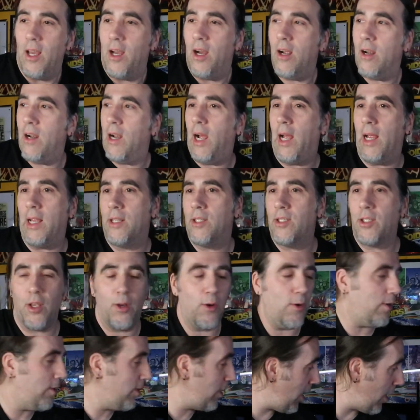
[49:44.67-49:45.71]
All right,
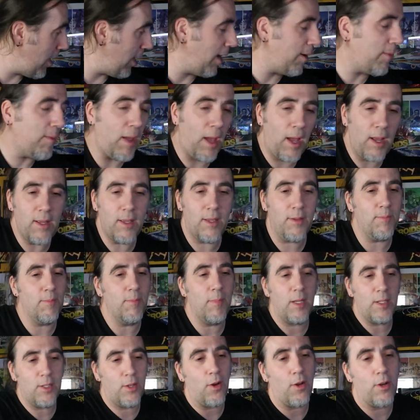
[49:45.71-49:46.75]
so yeah, I, I
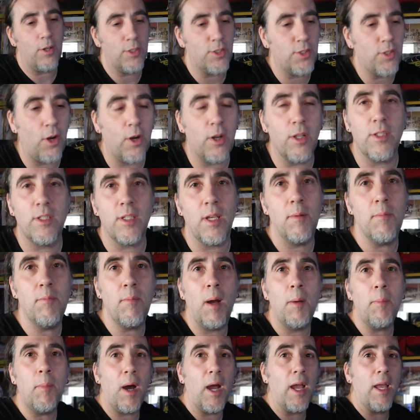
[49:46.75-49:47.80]
my daughter started something
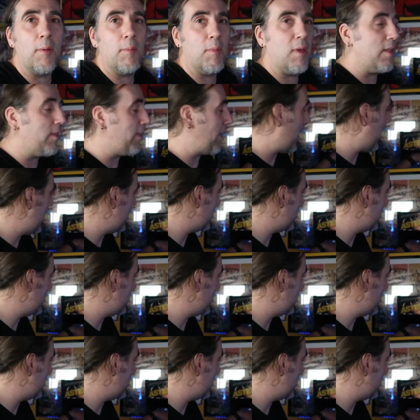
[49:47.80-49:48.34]
by buying me the